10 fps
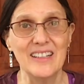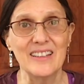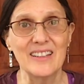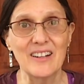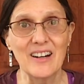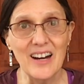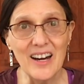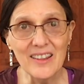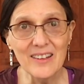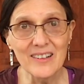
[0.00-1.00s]
There are
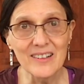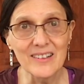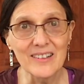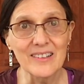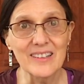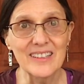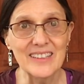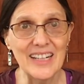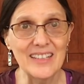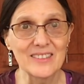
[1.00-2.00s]
other
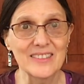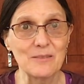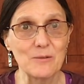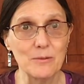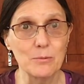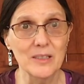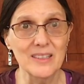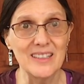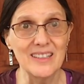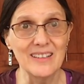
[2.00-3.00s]
containers that would
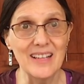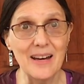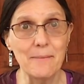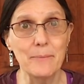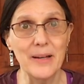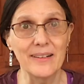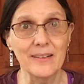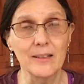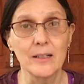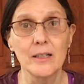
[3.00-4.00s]
work a lot
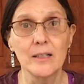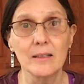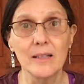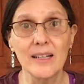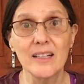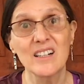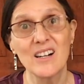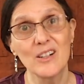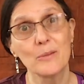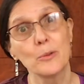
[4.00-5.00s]
better, like
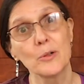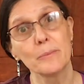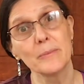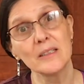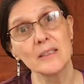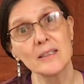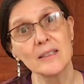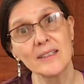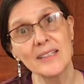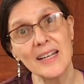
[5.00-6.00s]
cardboard milk
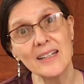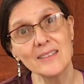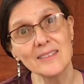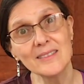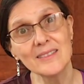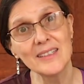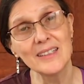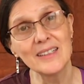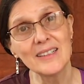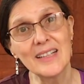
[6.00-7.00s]
containers.
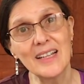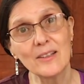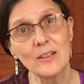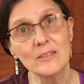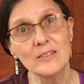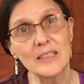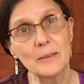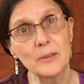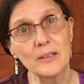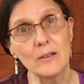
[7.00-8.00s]
Those you can
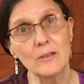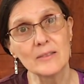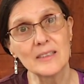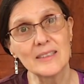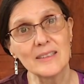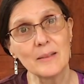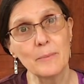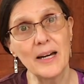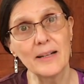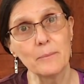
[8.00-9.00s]
put the holes in the
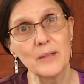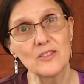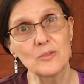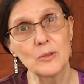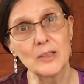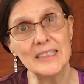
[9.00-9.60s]
bottom much more